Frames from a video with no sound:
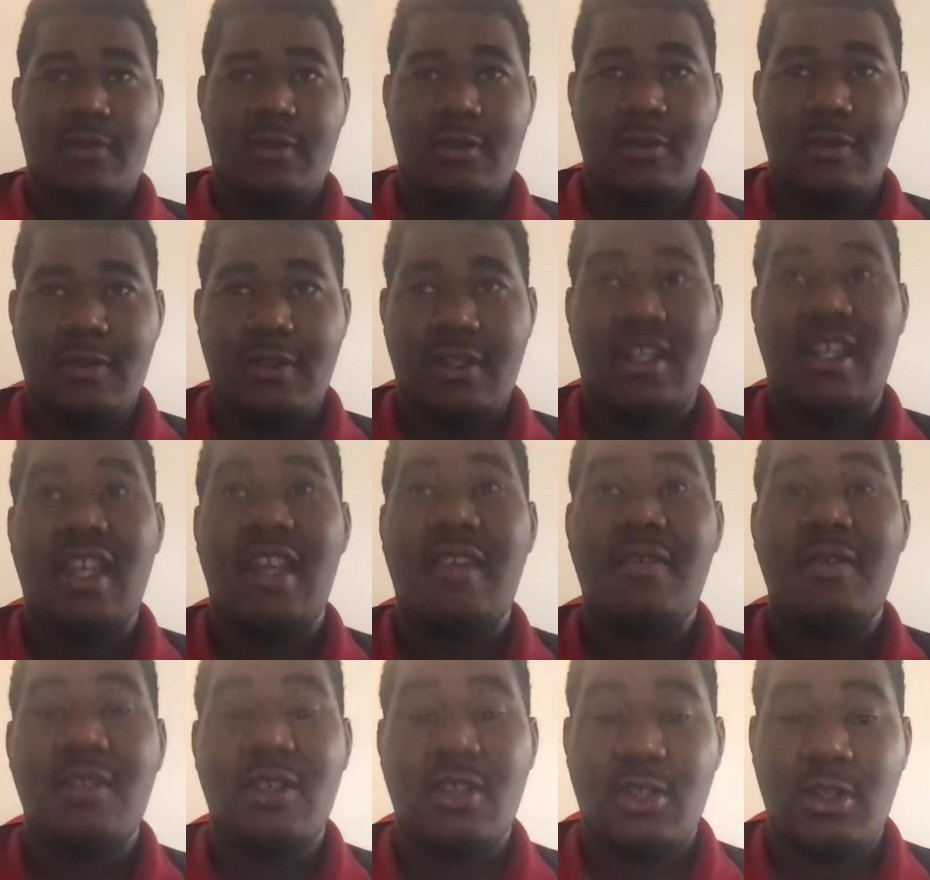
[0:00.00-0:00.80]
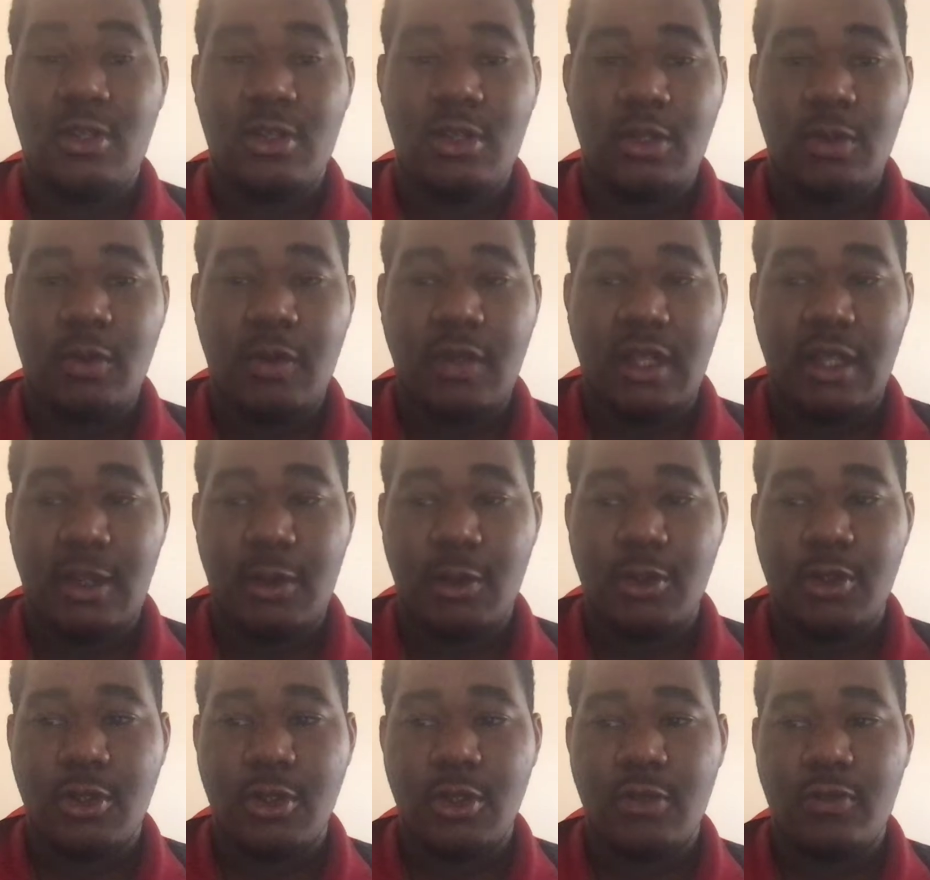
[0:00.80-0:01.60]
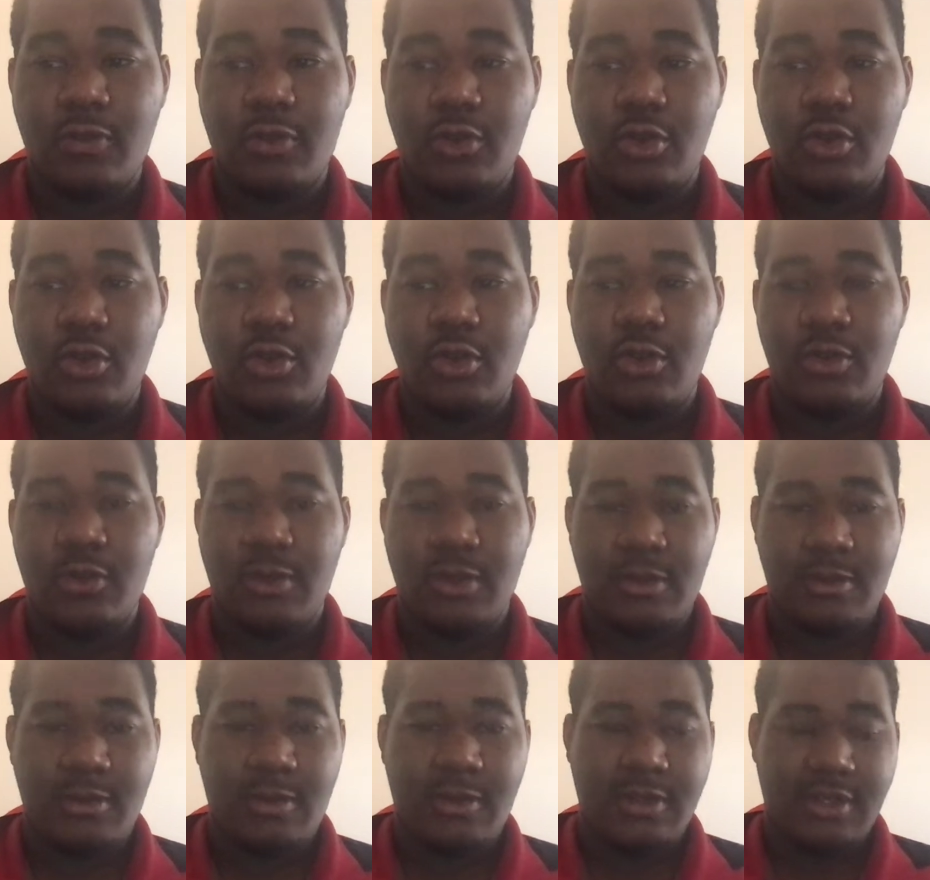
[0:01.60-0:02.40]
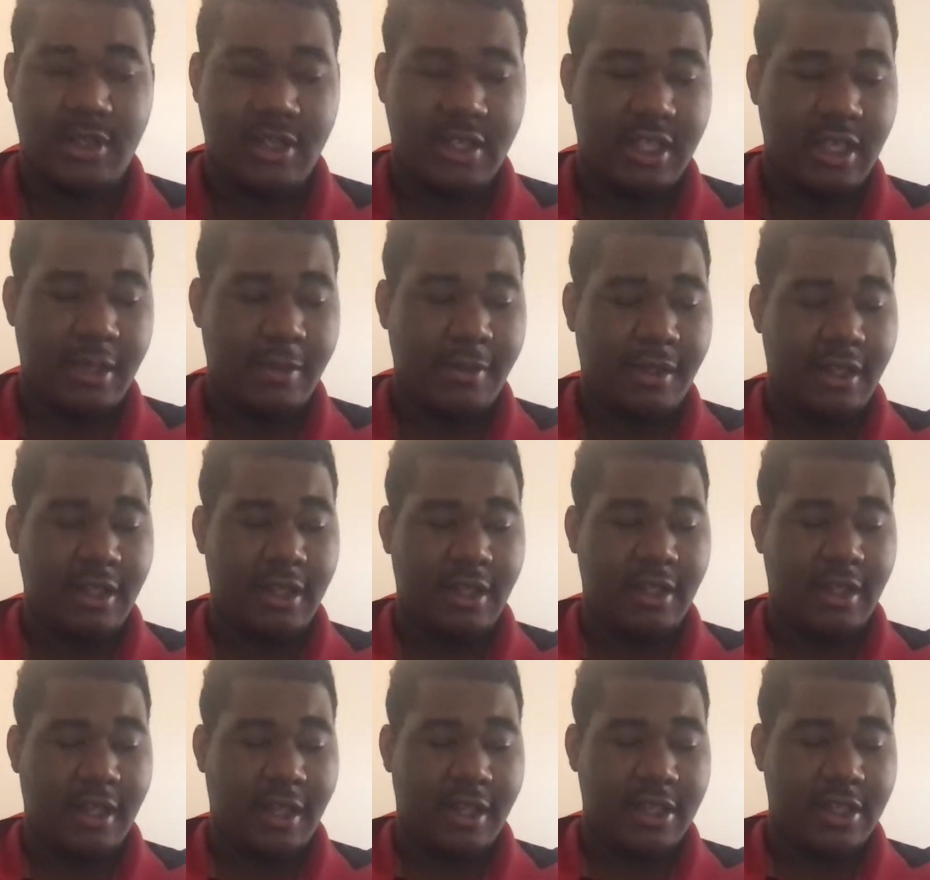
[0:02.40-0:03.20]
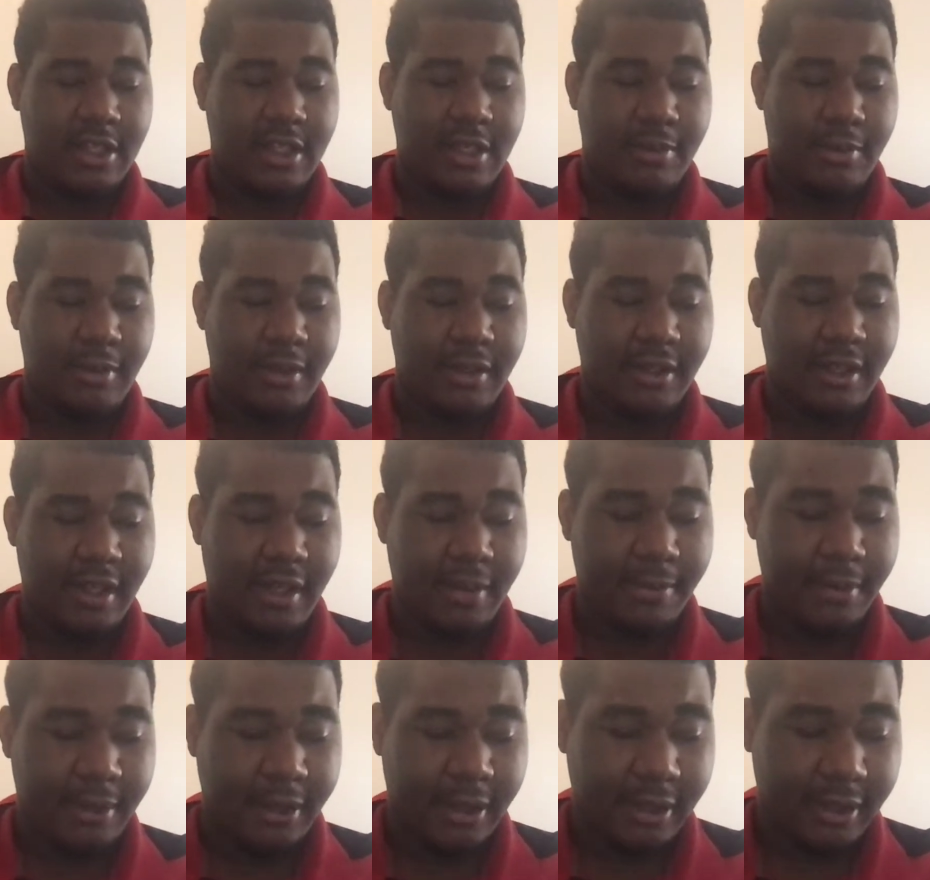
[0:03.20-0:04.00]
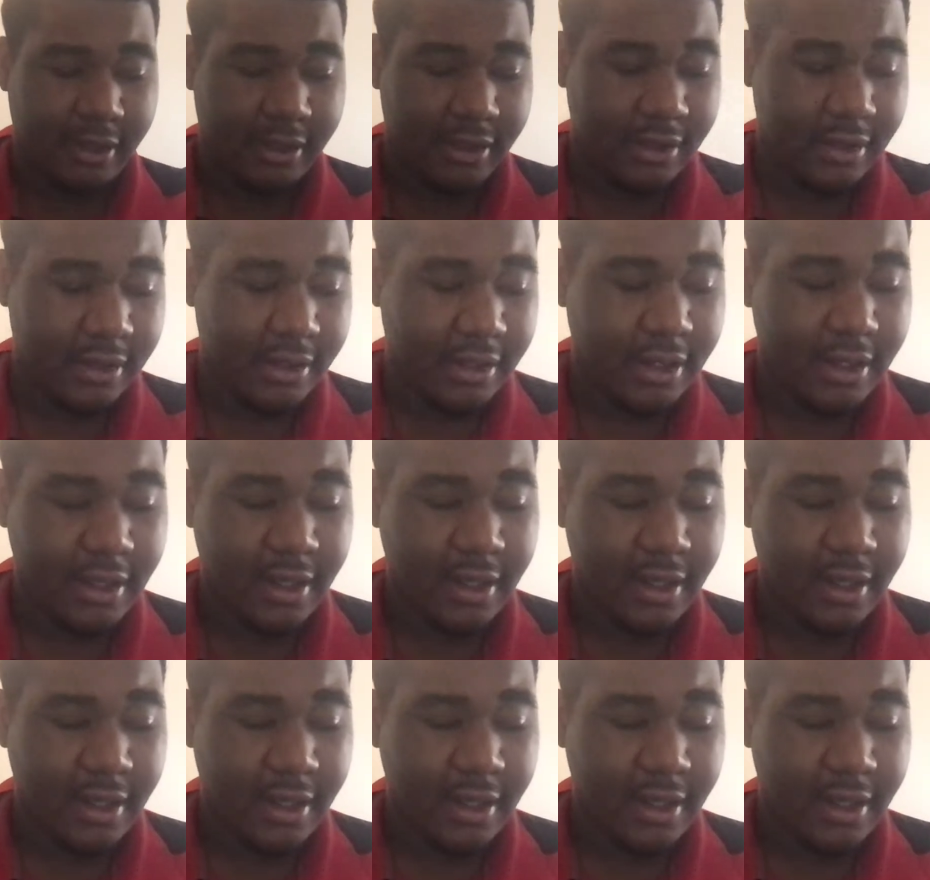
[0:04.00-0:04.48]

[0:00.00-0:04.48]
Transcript: And even when they returned for New Who as well, it's a shame they didn't actually bring that back.